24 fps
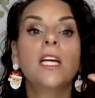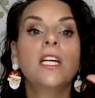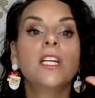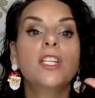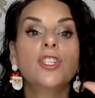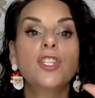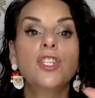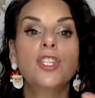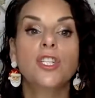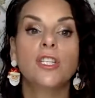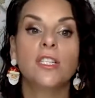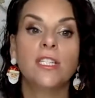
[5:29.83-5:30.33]

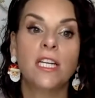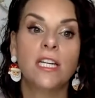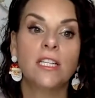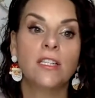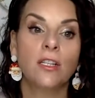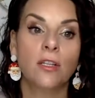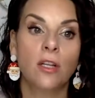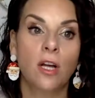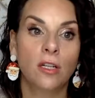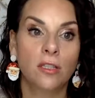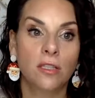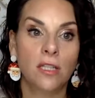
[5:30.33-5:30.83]
She just takes a
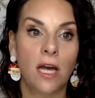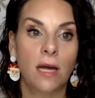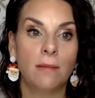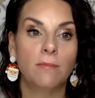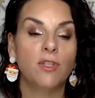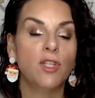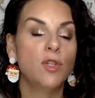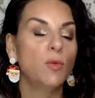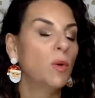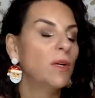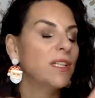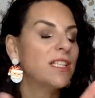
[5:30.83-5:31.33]
long time.
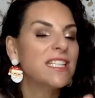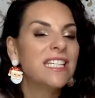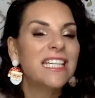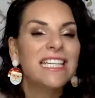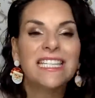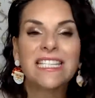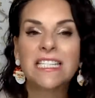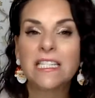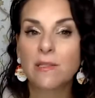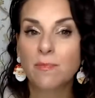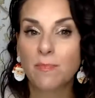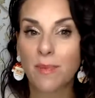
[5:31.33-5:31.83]
She wants to
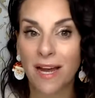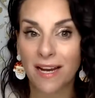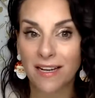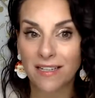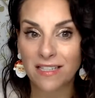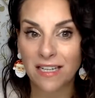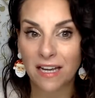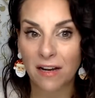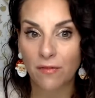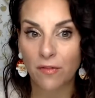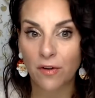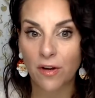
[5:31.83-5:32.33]
inspect
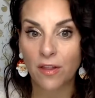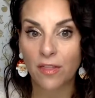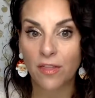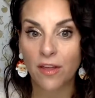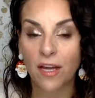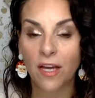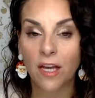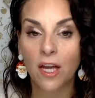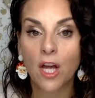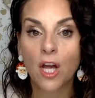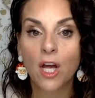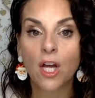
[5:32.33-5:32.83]

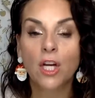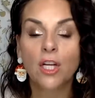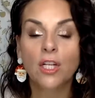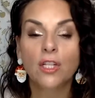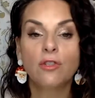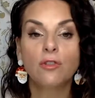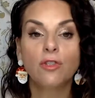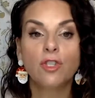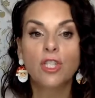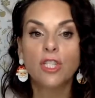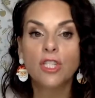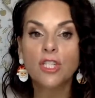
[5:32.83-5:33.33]
everything.
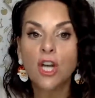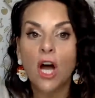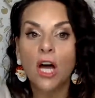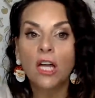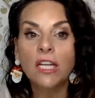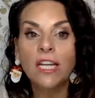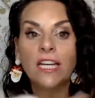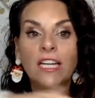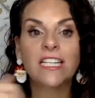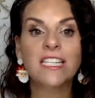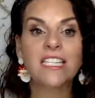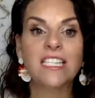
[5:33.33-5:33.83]
So she's not
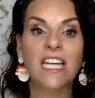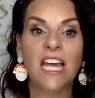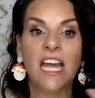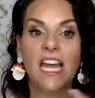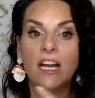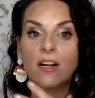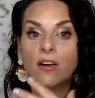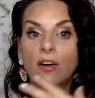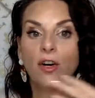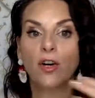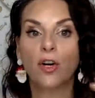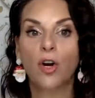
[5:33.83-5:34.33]
like a
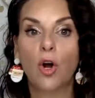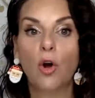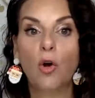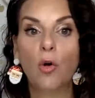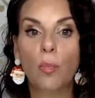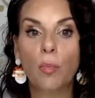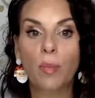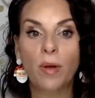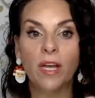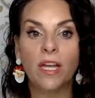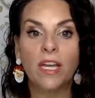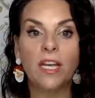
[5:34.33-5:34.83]
tear
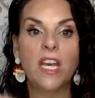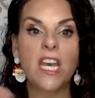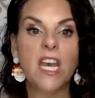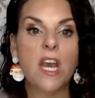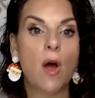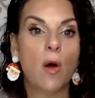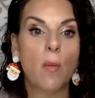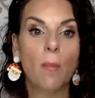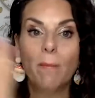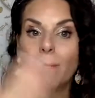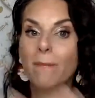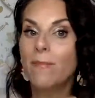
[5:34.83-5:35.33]
open,
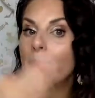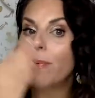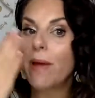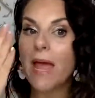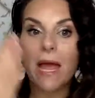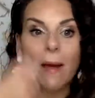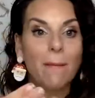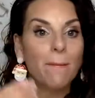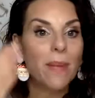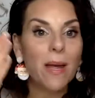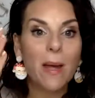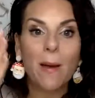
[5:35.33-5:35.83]

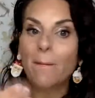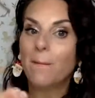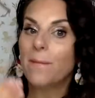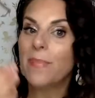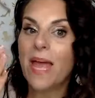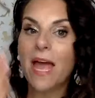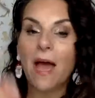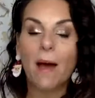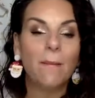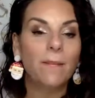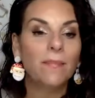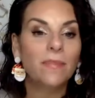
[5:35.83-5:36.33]
bam, bam,
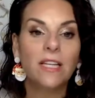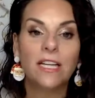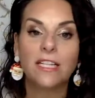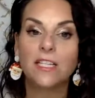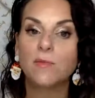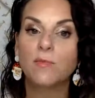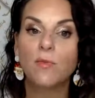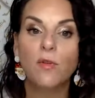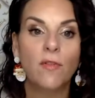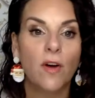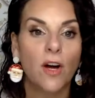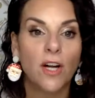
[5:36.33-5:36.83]
bam, let's
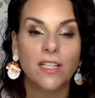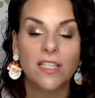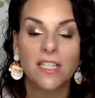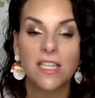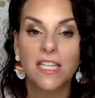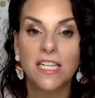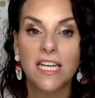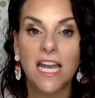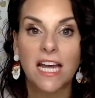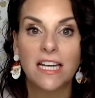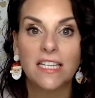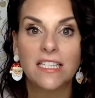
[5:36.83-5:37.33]
move on to the
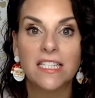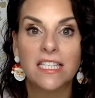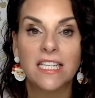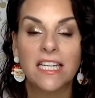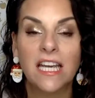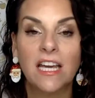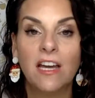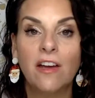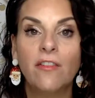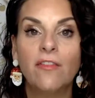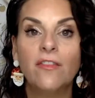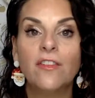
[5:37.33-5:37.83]
next
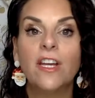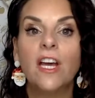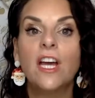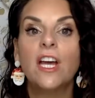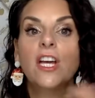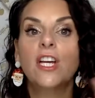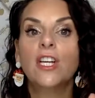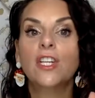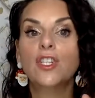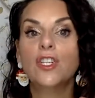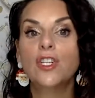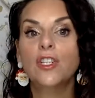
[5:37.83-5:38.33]
gift.
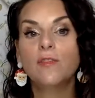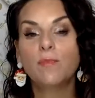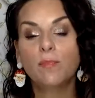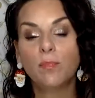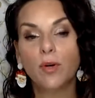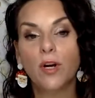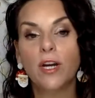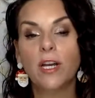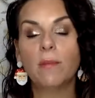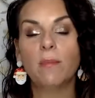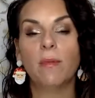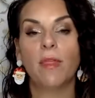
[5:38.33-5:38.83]
She's
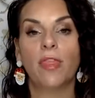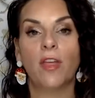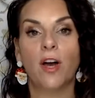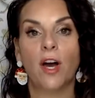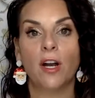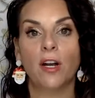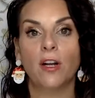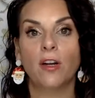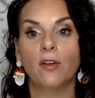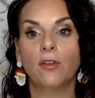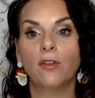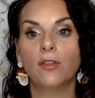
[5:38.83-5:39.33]
pretty
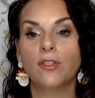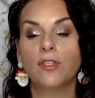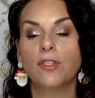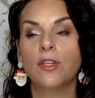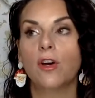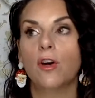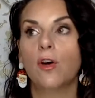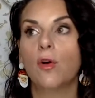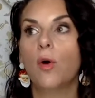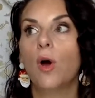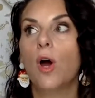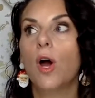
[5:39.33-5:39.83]
methodical.
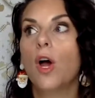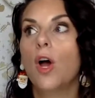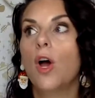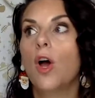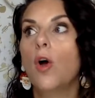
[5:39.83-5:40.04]
So